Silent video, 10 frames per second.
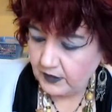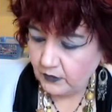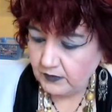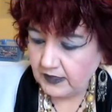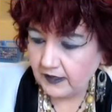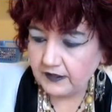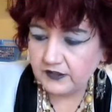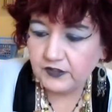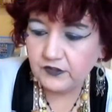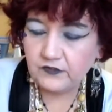we are
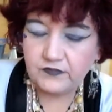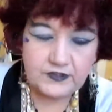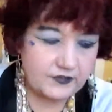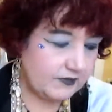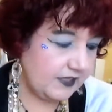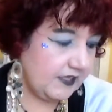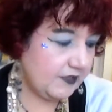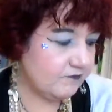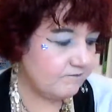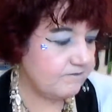two for three.
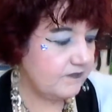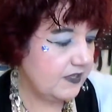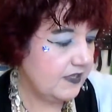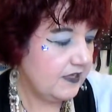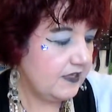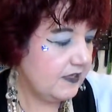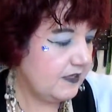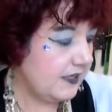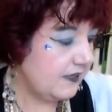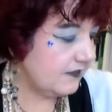
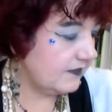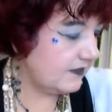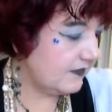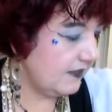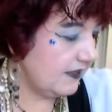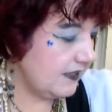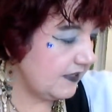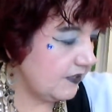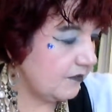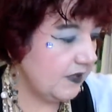Next thing
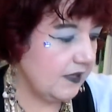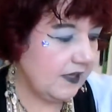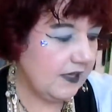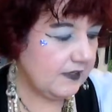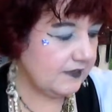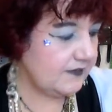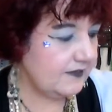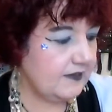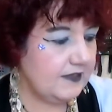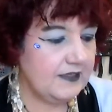in the box
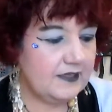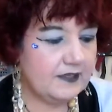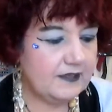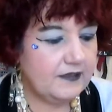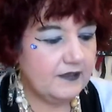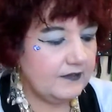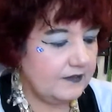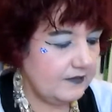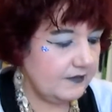is